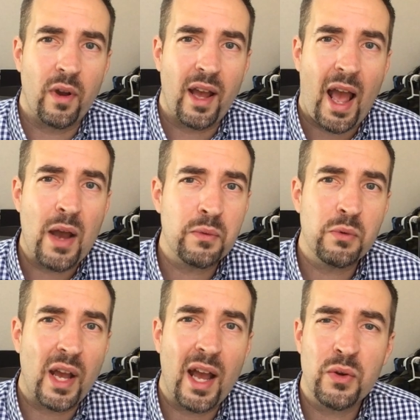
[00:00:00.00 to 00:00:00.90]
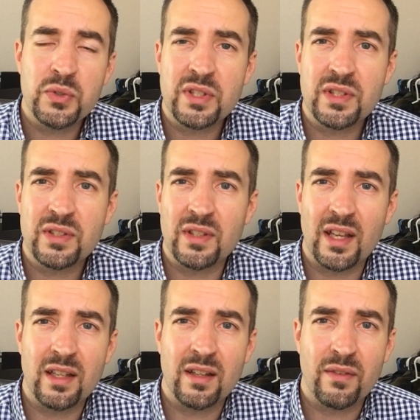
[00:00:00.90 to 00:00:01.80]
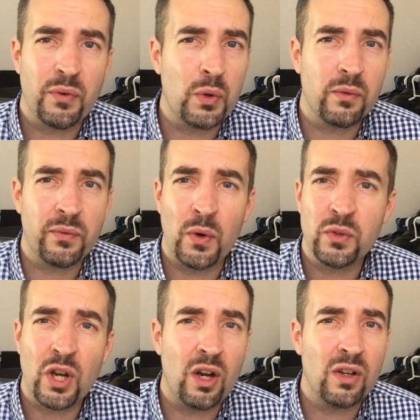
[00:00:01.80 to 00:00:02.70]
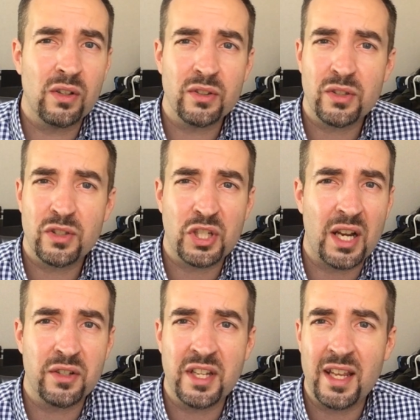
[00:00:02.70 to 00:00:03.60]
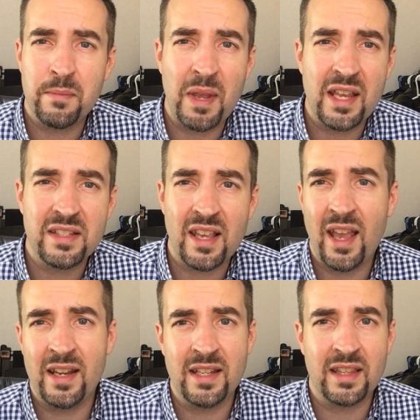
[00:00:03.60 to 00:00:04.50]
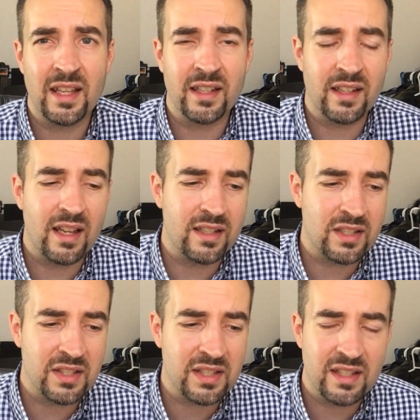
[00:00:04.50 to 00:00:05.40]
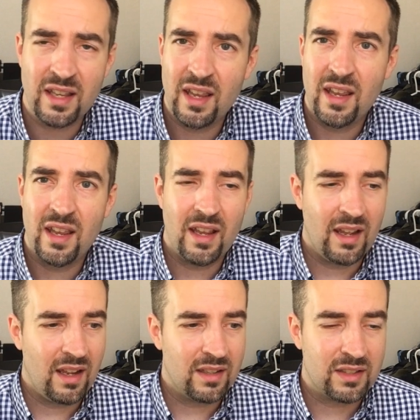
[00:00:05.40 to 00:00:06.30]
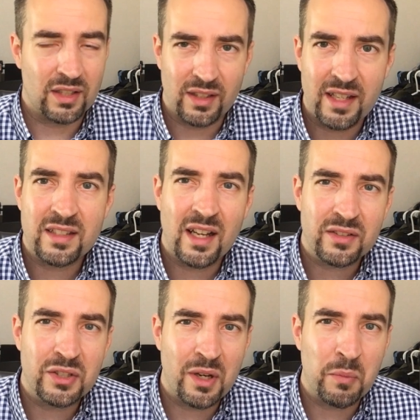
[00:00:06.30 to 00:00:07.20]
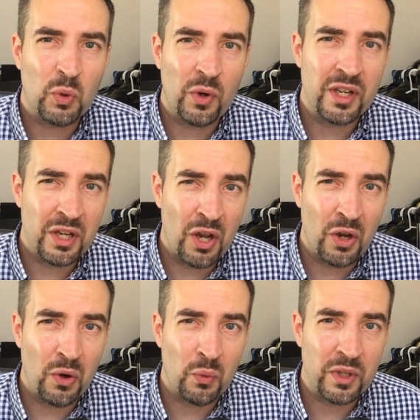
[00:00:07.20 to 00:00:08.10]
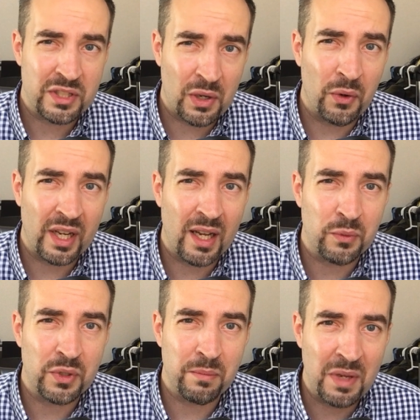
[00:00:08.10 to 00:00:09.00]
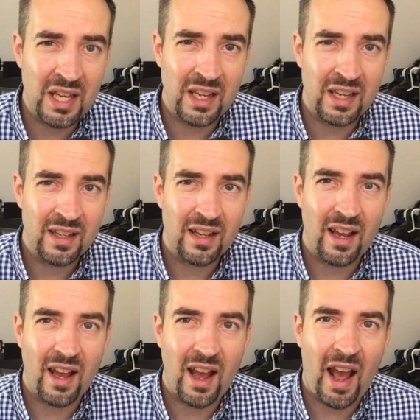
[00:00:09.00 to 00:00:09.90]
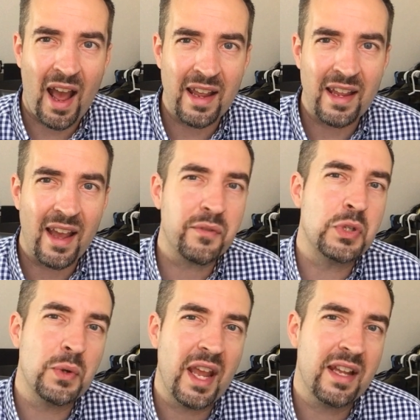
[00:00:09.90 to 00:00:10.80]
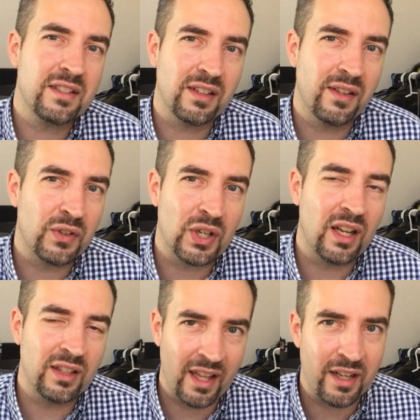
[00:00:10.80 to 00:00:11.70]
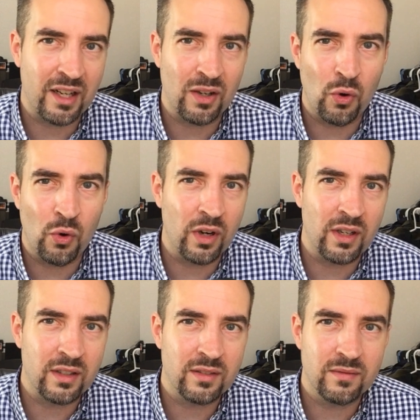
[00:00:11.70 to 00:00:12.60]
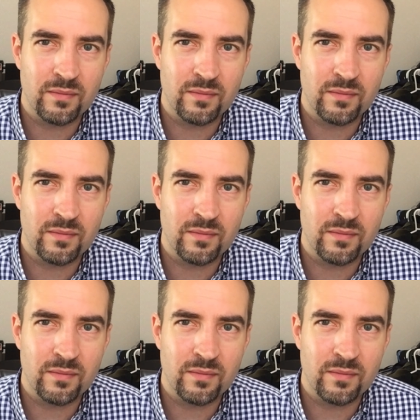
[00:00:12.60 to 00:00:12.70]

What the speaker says: How's a phone call, shared database, anything? Just to let doctor number one know what's going on with me, I have to hand deliver a letter or